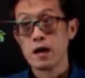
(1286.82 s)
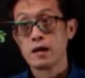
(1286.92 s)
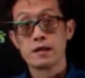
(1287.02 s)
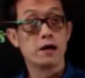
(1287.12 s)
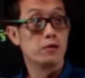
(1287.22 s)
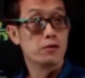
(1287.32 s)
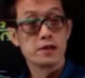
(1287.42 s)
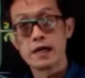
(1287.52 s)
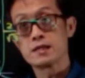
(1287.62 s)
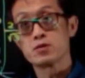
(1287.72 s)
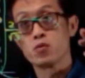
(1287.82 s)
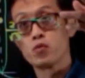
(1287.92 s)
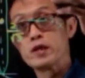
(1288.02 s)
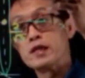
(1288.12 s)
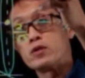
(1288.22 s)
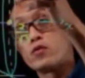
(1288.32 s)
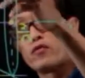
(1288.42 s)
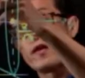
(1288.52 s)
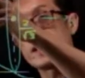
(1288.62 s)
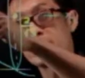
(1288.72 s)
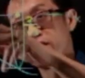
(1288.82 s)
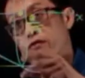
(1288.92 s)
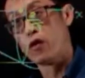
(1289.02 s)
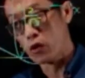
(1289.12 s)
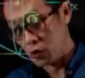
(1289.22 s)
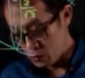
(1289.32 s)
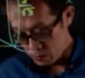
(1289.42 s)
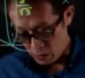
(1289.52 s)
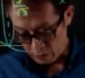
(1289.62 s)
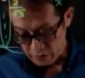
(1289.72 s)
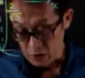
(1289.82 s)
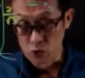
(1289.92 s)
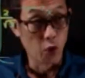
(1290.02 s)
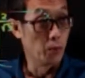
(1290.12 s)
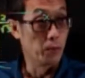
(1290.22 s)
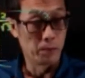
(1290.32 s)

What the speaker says: Now next we need to find the volume of the dome.